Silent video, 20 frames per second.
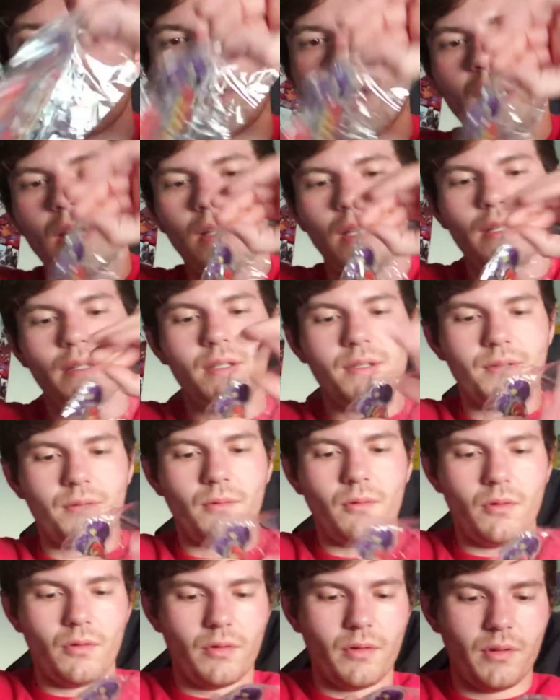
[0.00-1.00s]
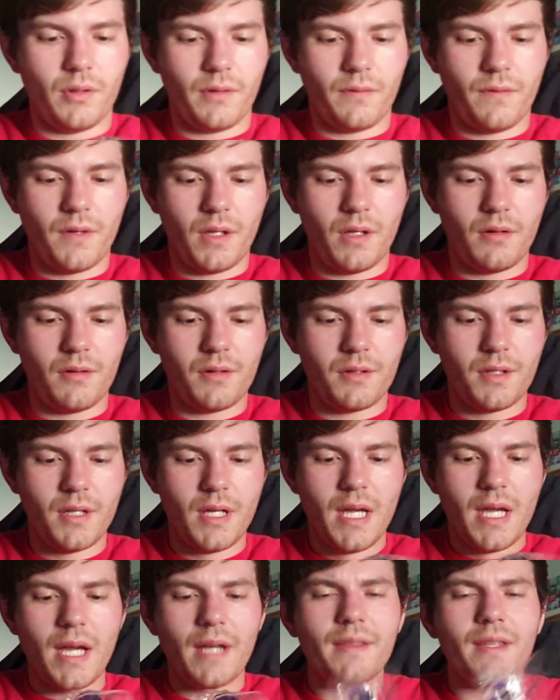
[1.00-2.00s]
I like these little acrylic figures.
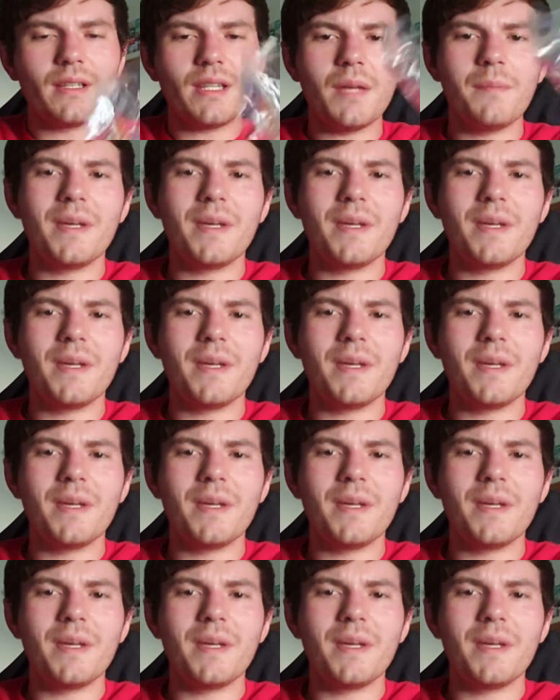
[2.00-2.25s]
I think they